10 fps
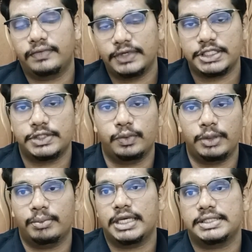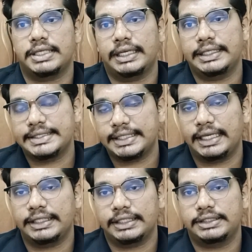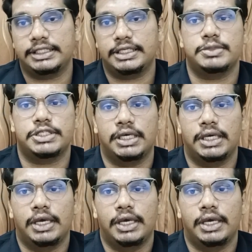first we must understand the terms